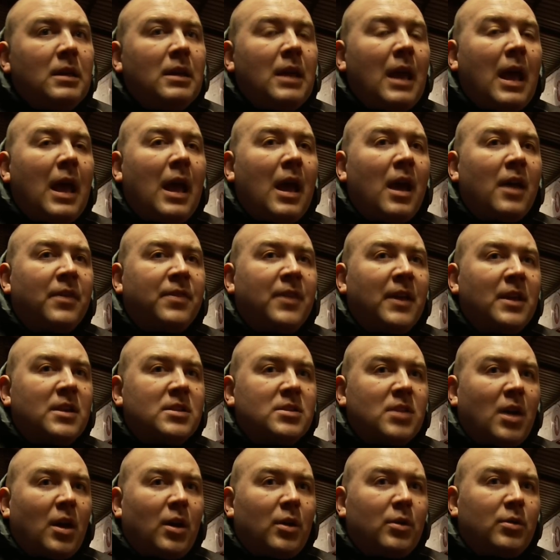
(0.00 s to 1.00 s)
Yeah, I think
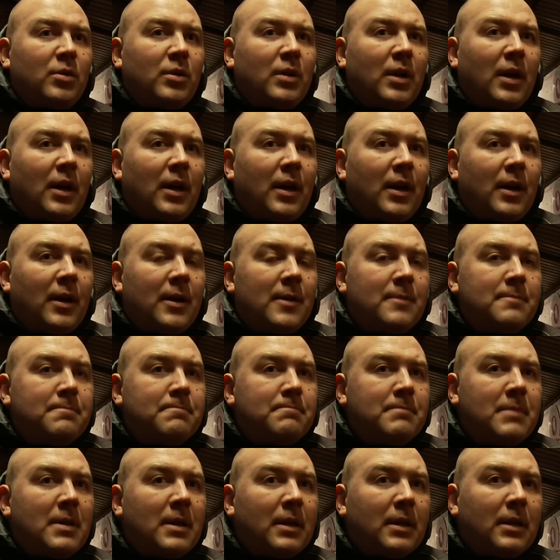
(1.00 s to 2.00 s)
so.
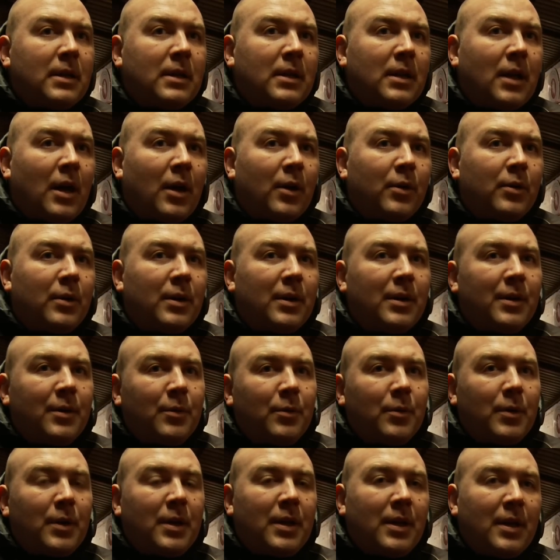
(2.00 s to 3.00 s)
You know,
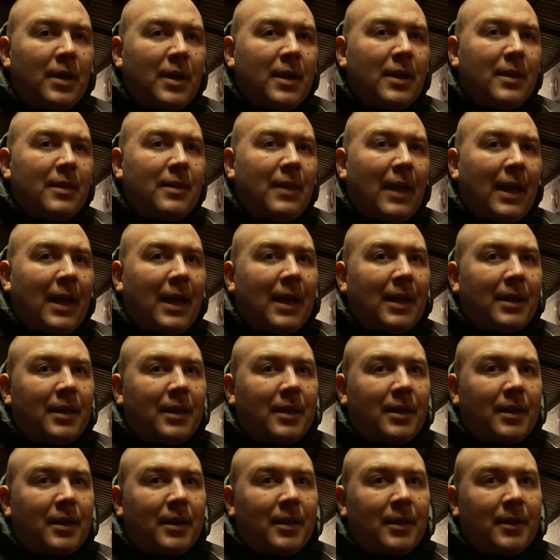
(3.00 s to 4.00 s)
they had
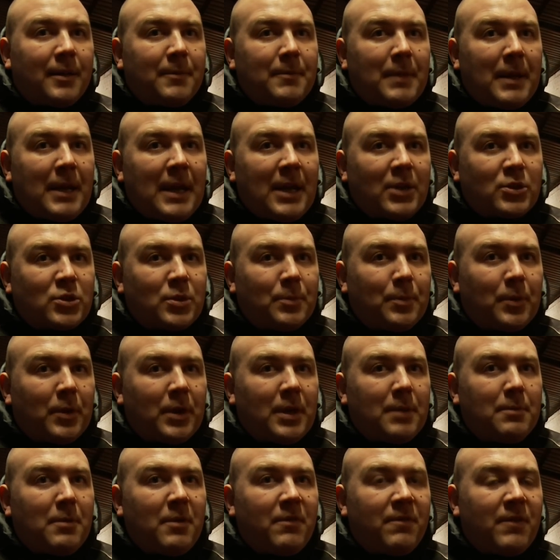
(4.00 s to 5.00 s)
an extra
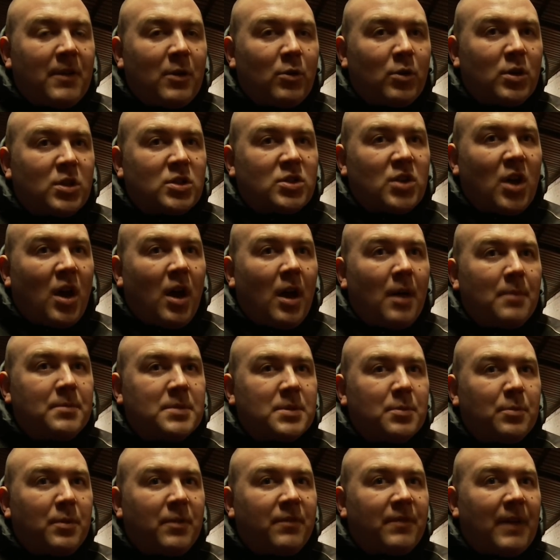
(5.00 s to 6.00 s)
body in midfield at
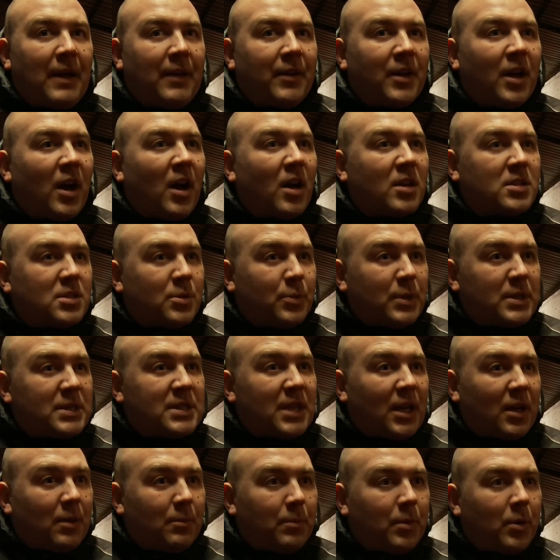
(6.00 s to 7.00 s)
times, and we found it hard to win
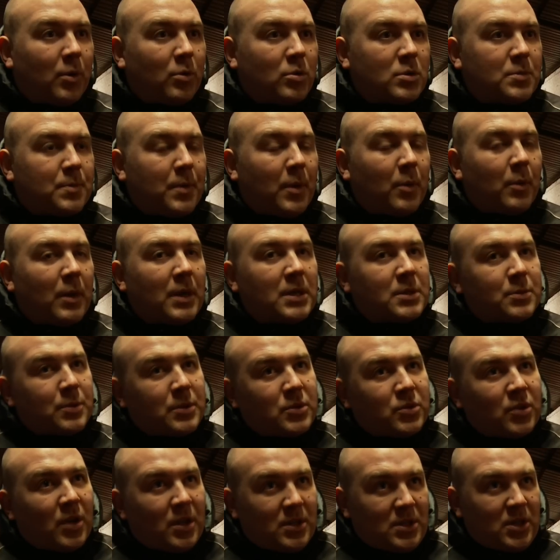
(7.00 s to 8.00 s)
second balls, but once we
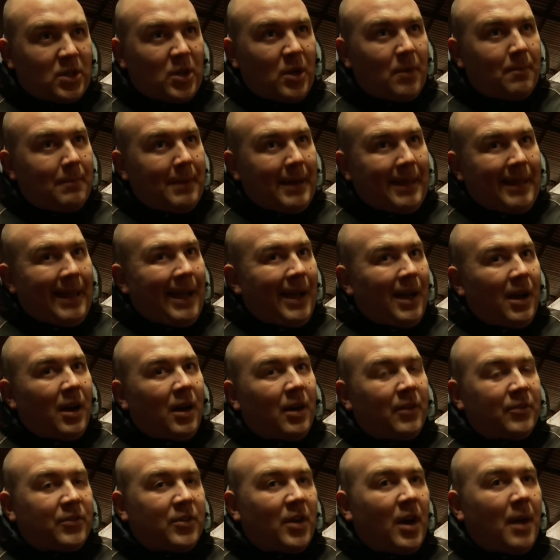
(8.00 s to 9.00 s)
tried to combat that at
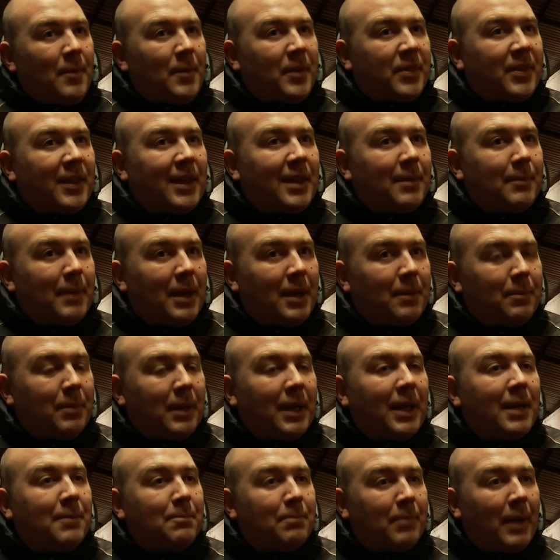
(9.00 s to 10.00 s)
half time, I think it made a
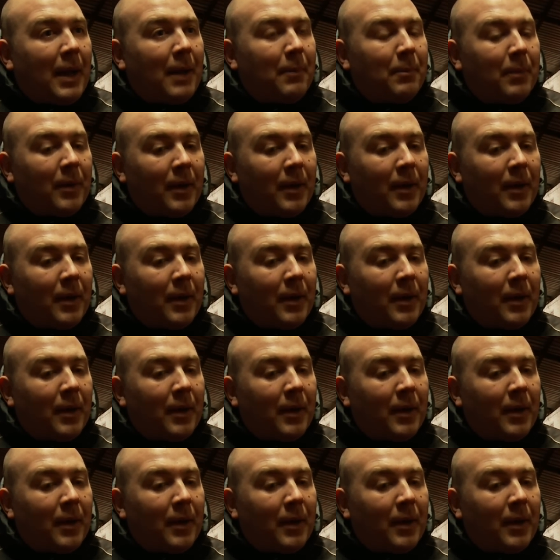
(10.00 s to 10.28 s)
big impact.